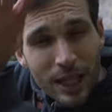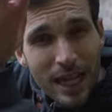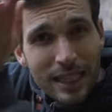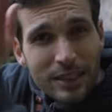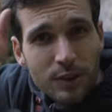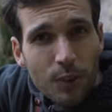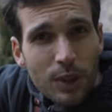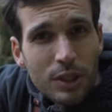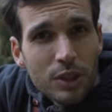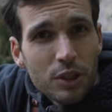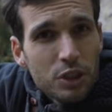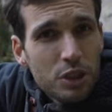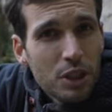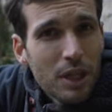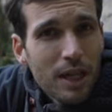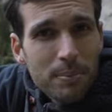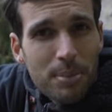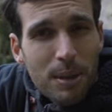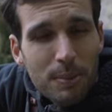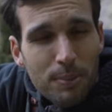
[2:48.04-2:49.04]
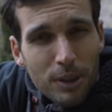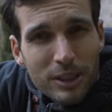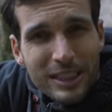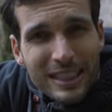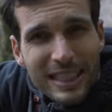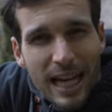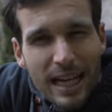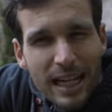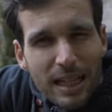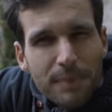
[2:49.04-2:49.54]
that's when you're shooting people
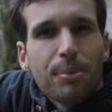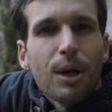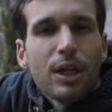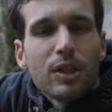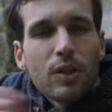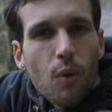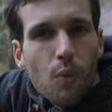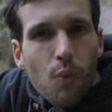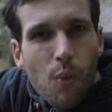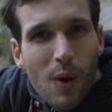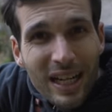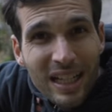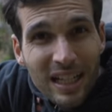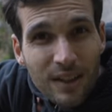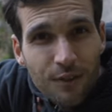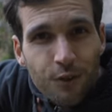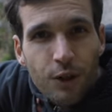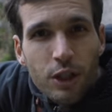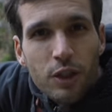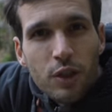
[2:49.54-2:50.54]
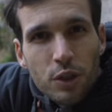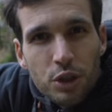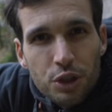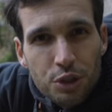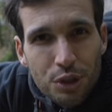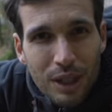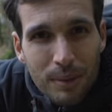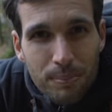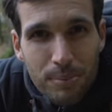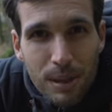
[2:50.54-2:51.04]
static, but what if you're
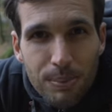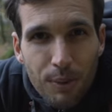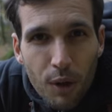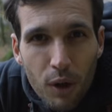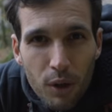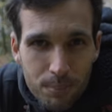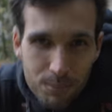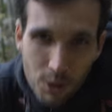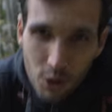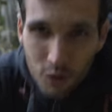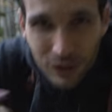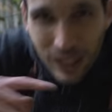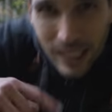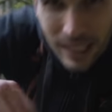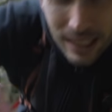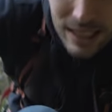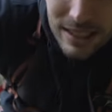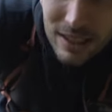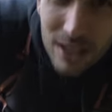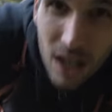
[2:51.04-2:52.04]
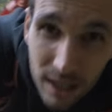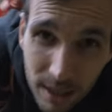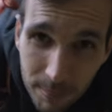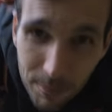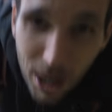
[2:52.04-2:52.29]
shooting people moving? Let's talk